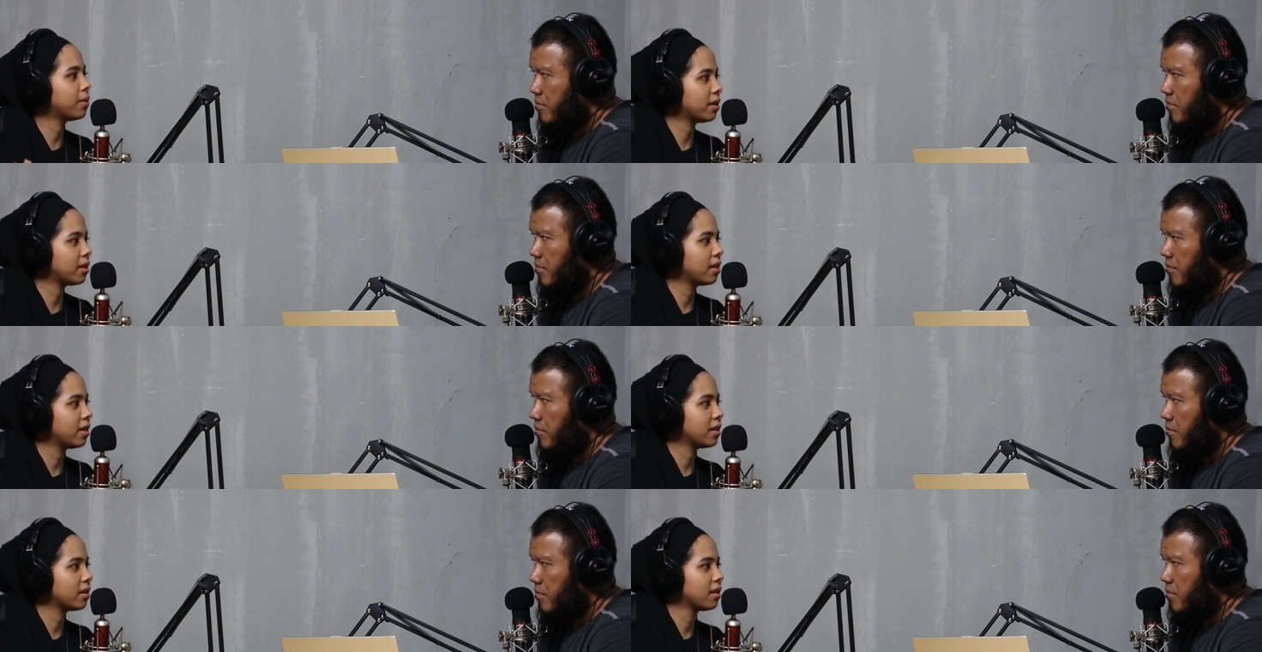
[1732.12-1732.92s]
Speaker 1: over it.
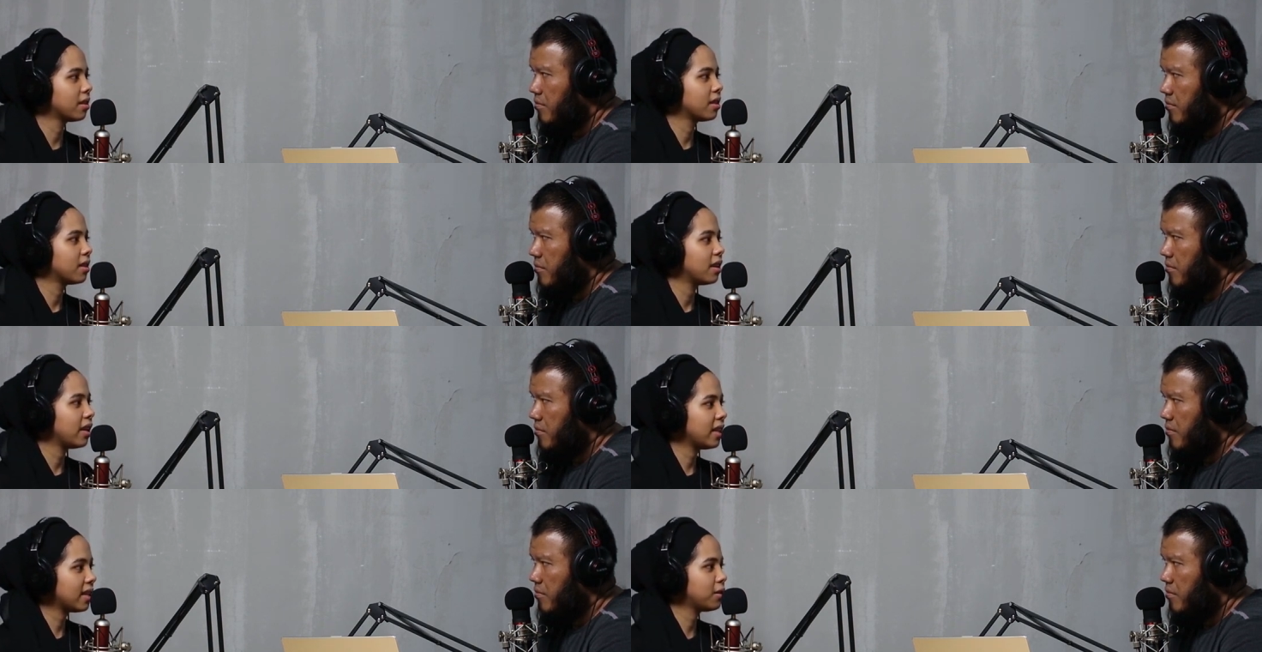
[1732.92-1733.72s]
Like
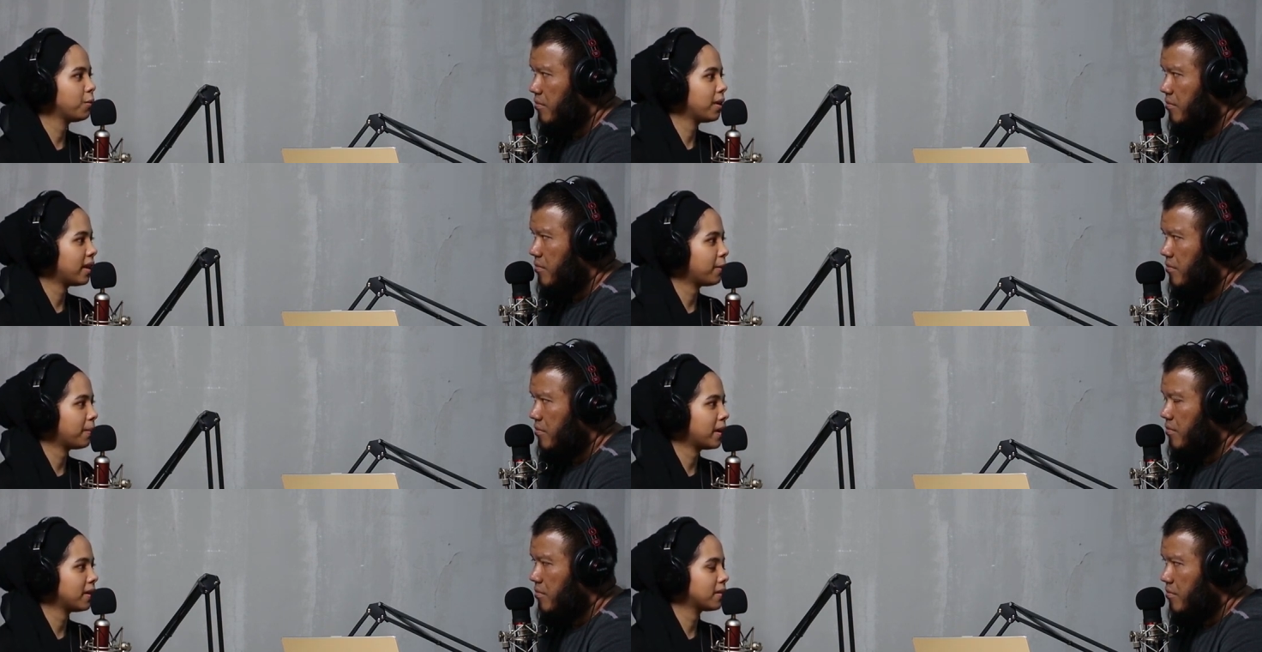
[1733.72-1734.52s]
yes, you weigh that
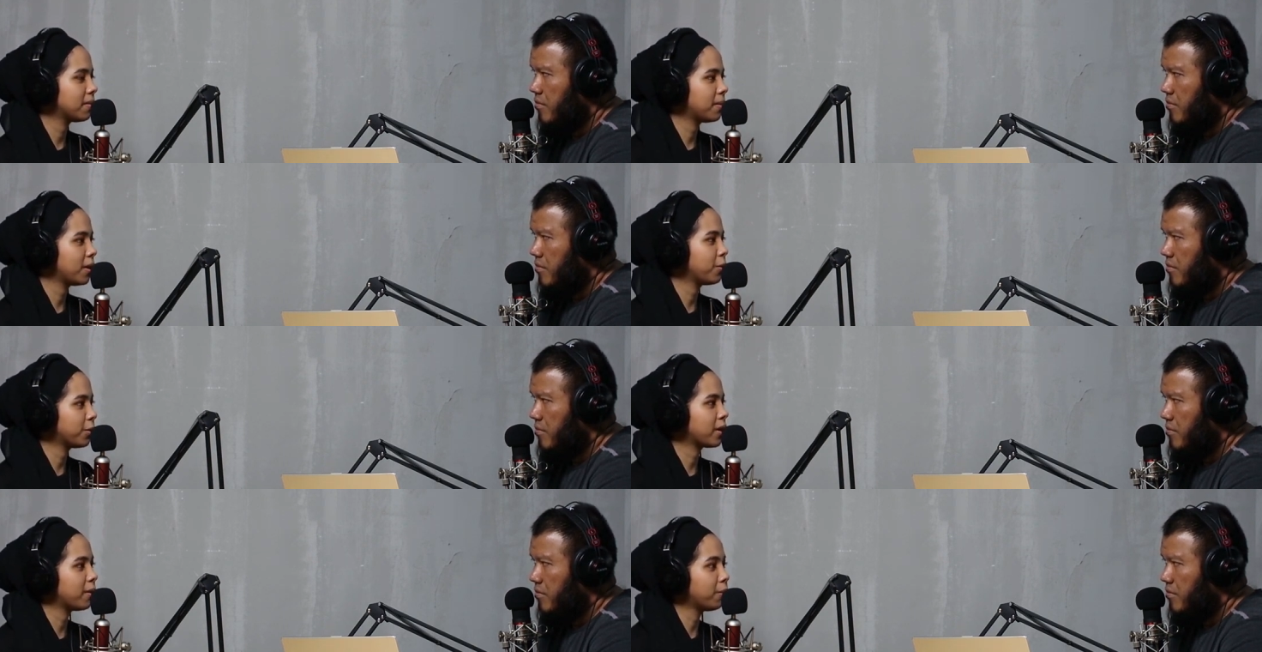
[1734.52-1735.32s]
much, but you
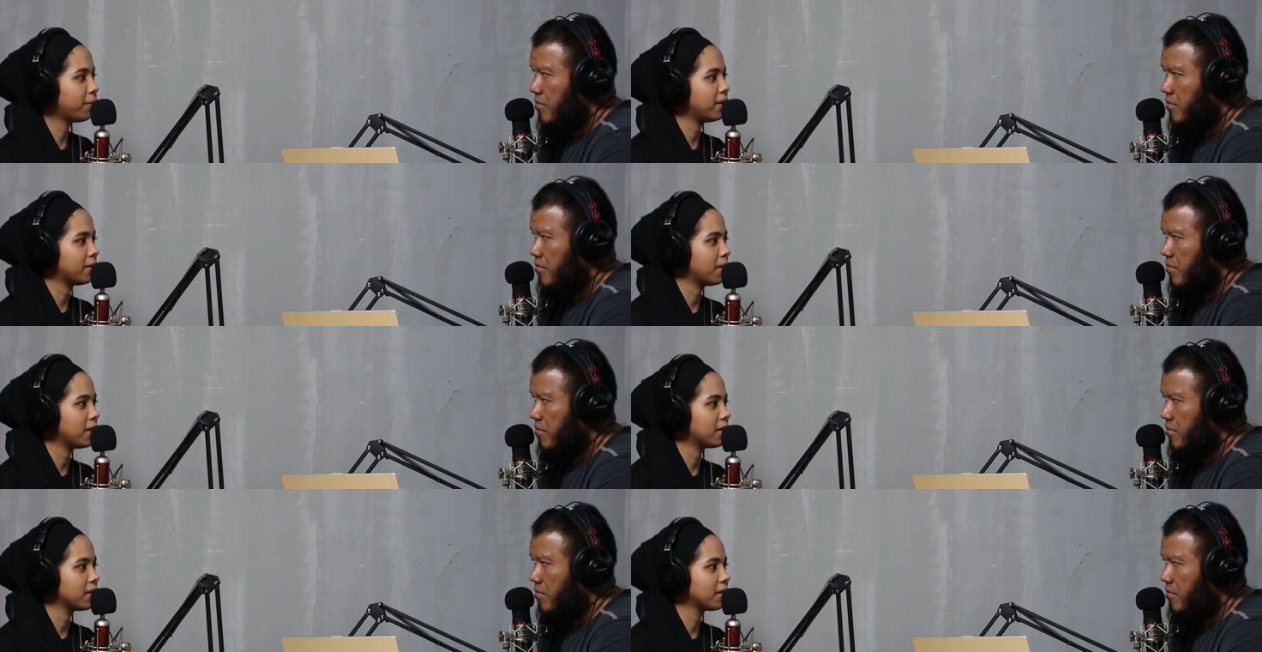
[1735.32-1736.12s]
also can move this
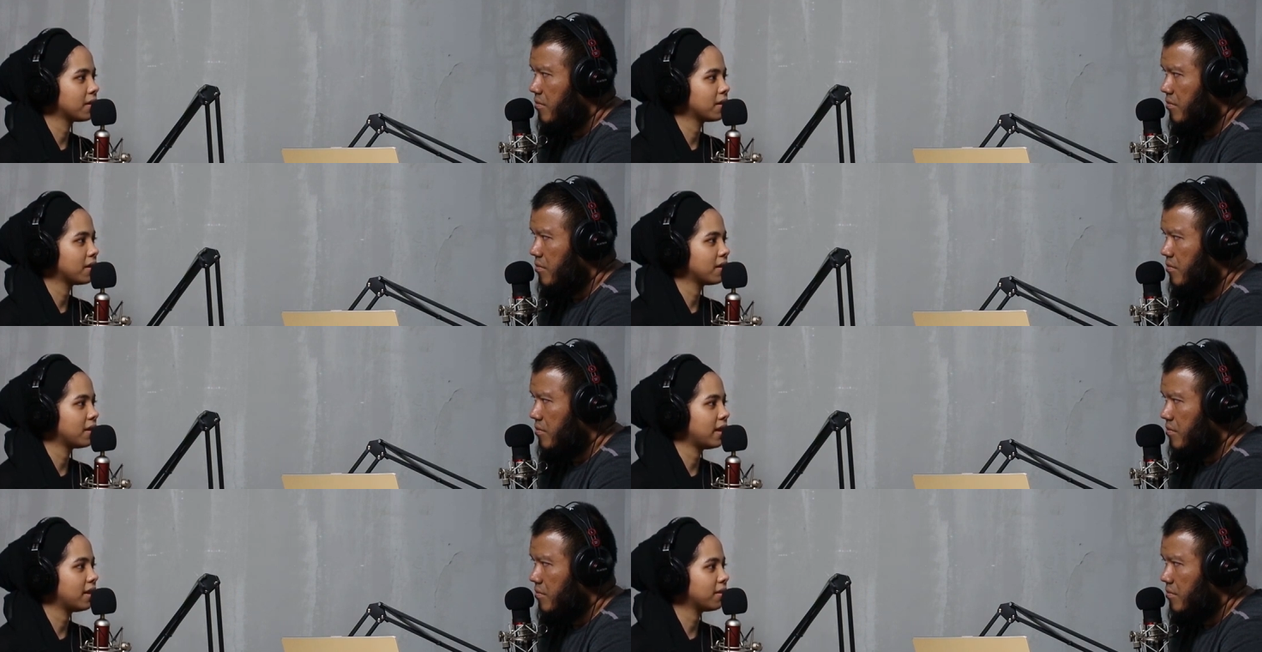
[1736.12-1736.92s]
much. Mm.
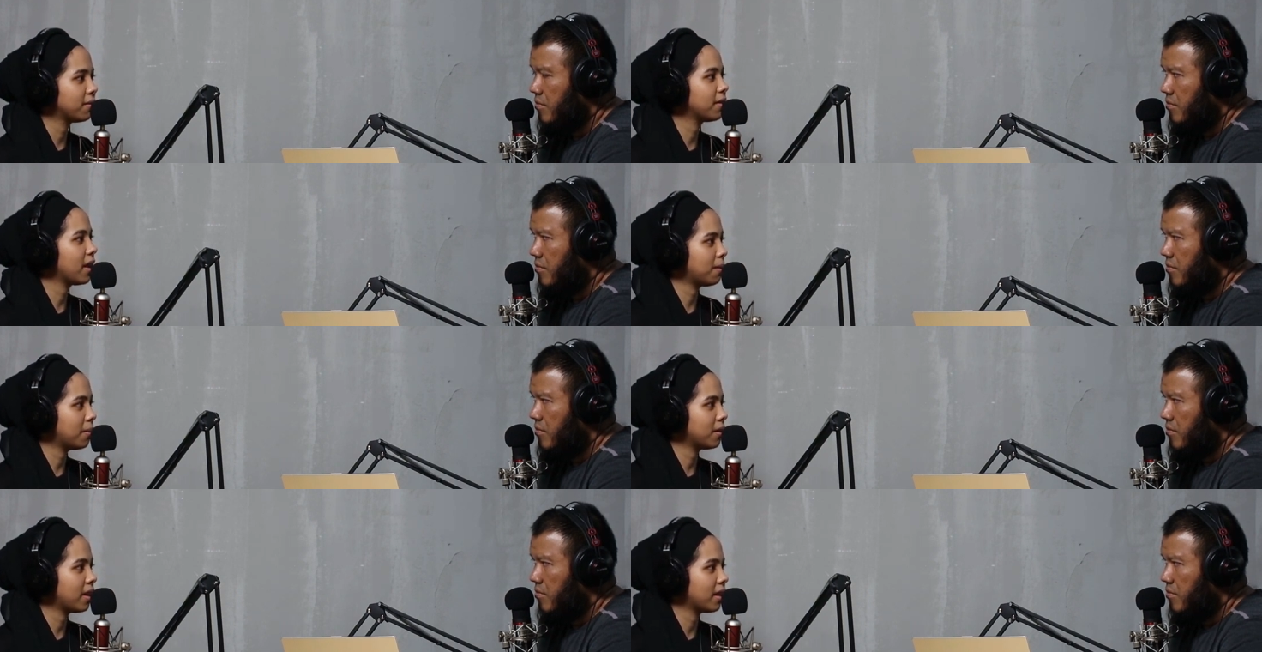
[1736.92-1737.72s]
Like, forget
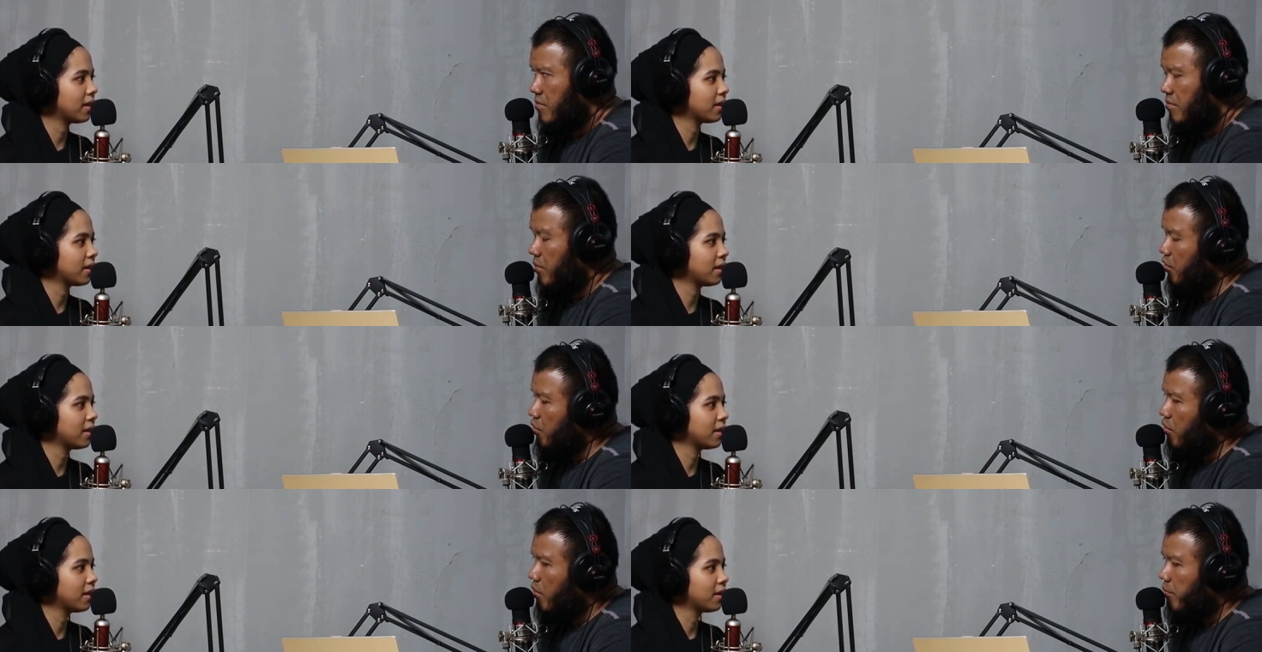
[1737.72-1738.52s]
about that.
Speaker 2: But do
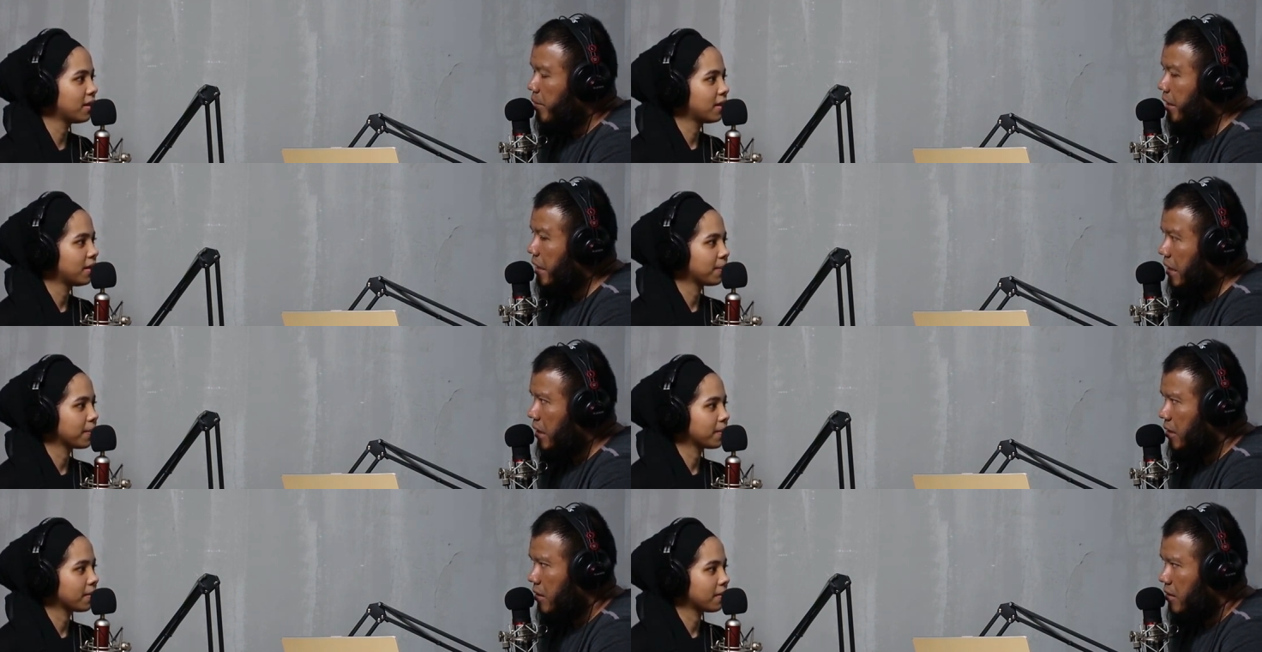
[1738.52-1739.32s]
you
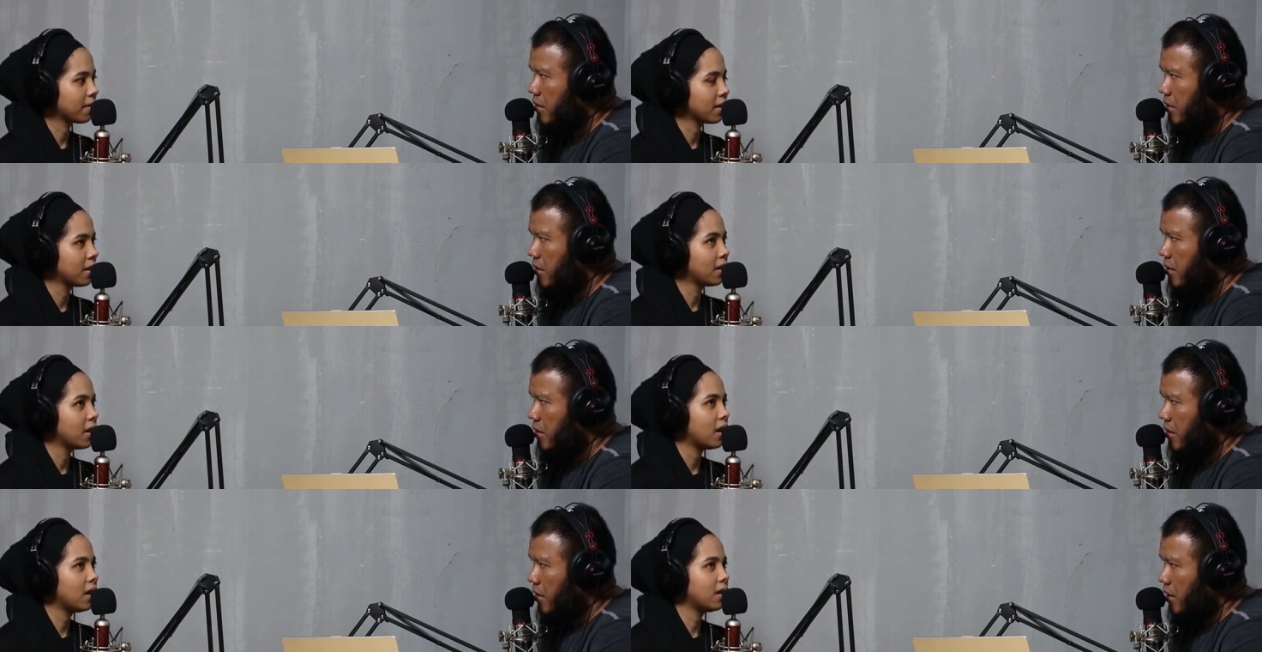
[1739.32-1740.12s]
completely,
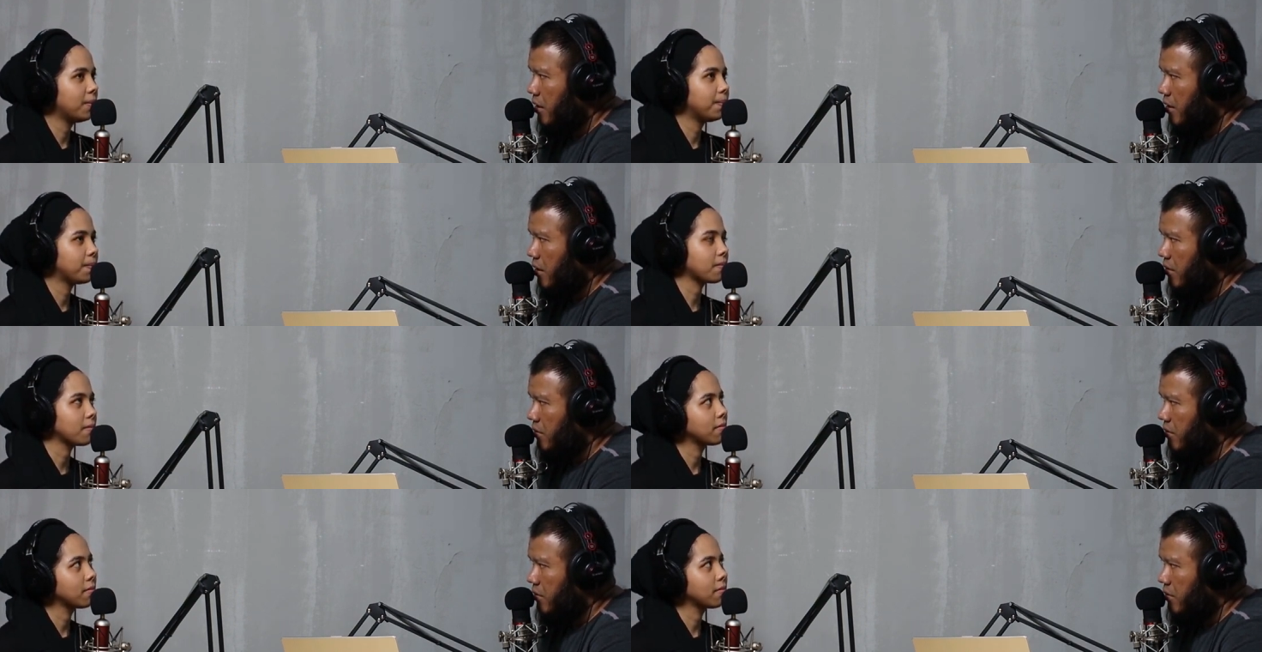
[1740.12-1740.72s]
uh, um, uh,